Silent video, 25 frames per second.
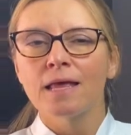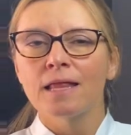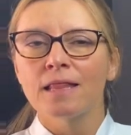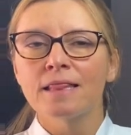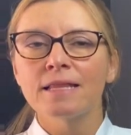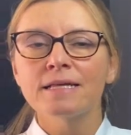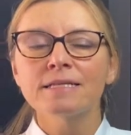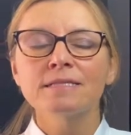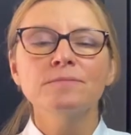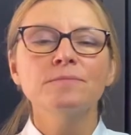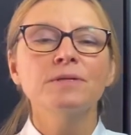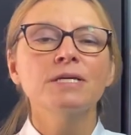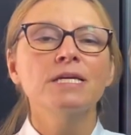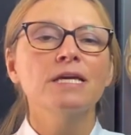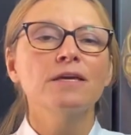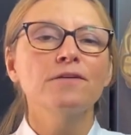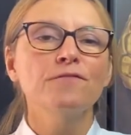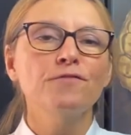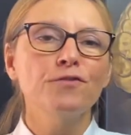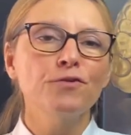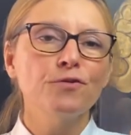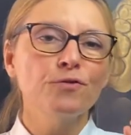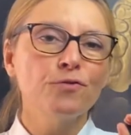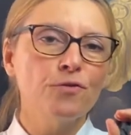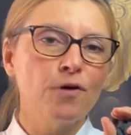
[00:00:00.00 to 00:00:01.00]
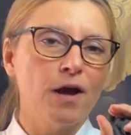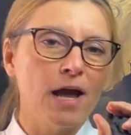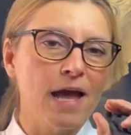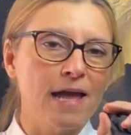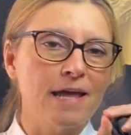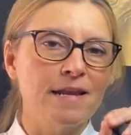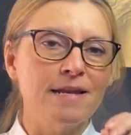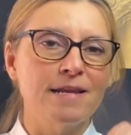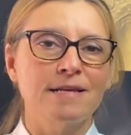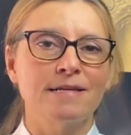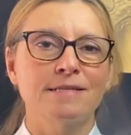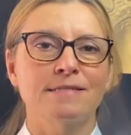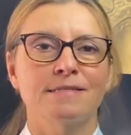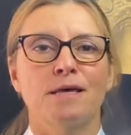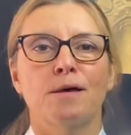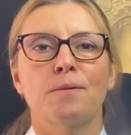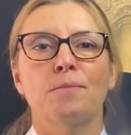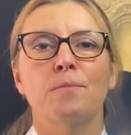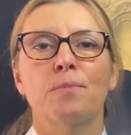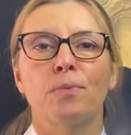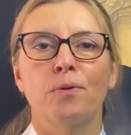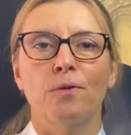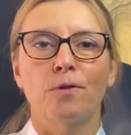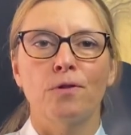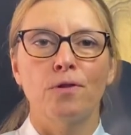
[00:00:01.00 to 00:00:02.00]
Let me give you an
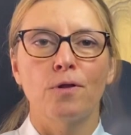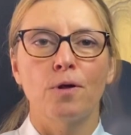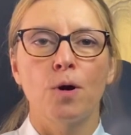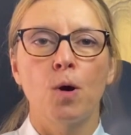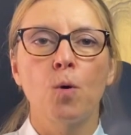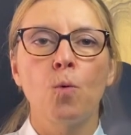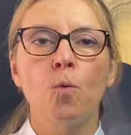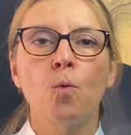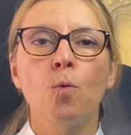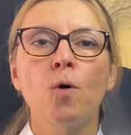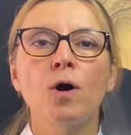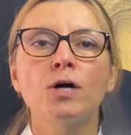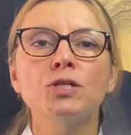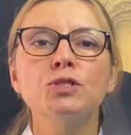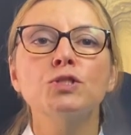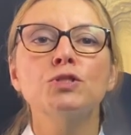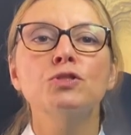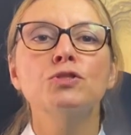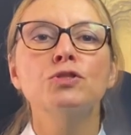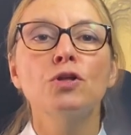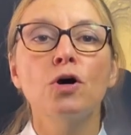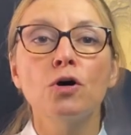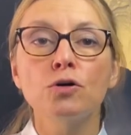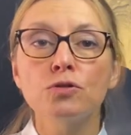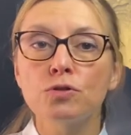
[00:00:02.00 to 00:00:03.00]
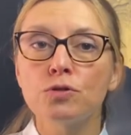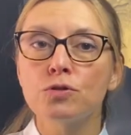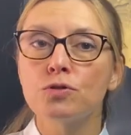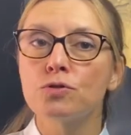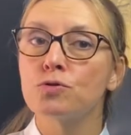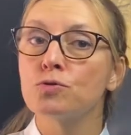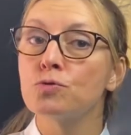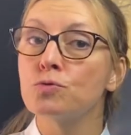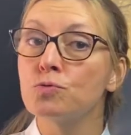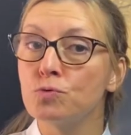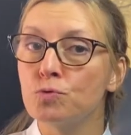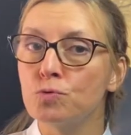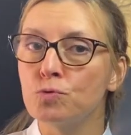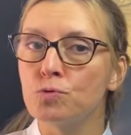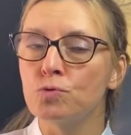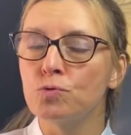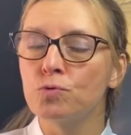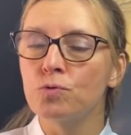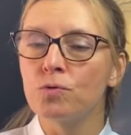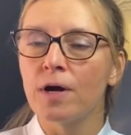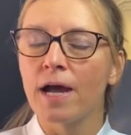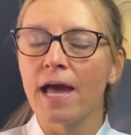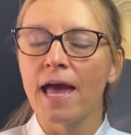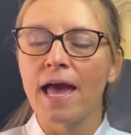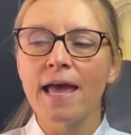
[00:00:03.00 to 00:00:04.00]
example of what not to
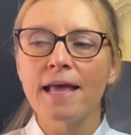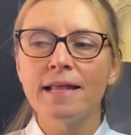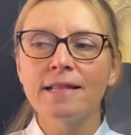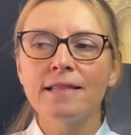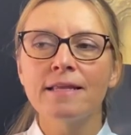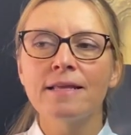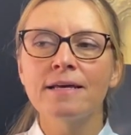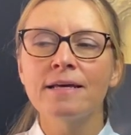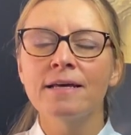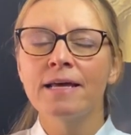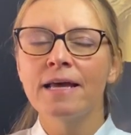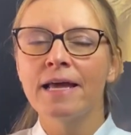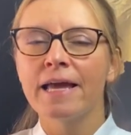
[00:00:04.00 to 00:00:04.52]
do and